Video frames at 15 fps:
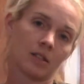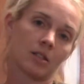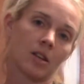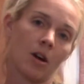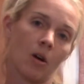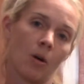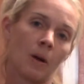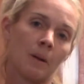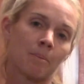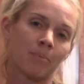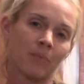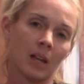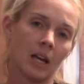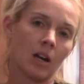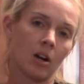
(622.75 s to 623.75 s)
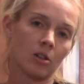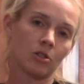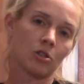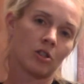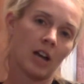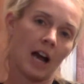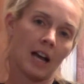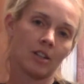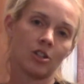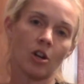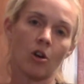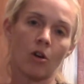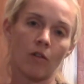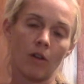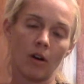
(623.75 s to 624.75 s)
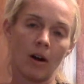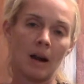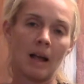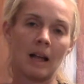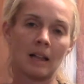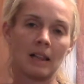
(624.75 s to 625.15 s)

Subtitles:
So it also tides you over,